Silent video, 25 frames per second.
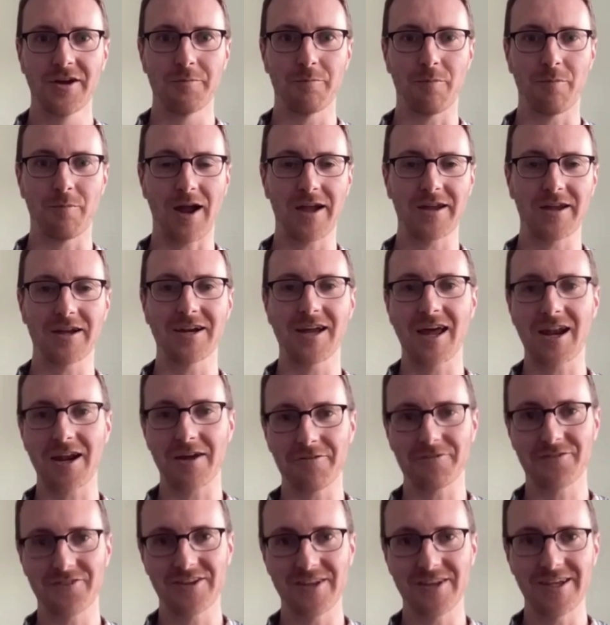buying an
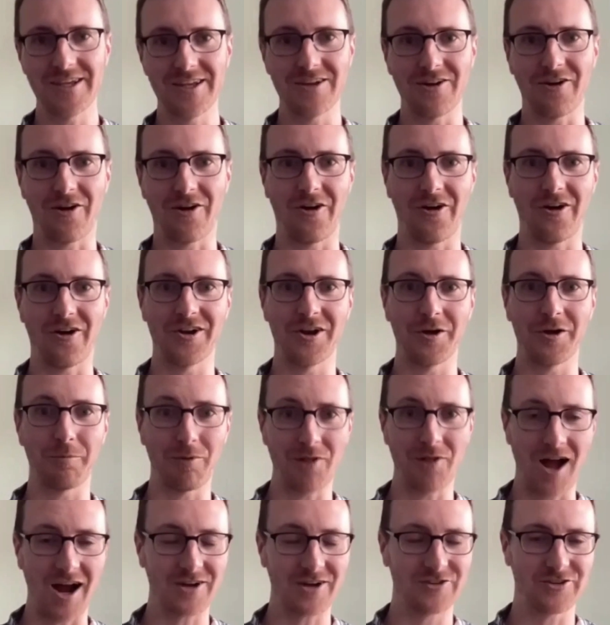NFT on a
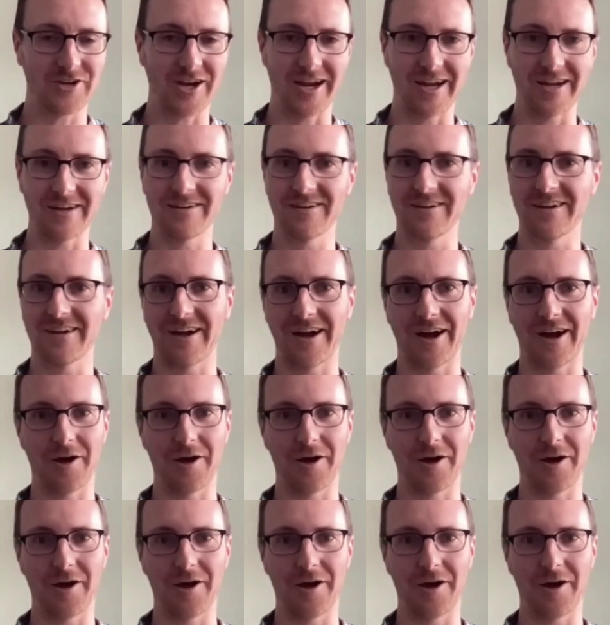blockchain.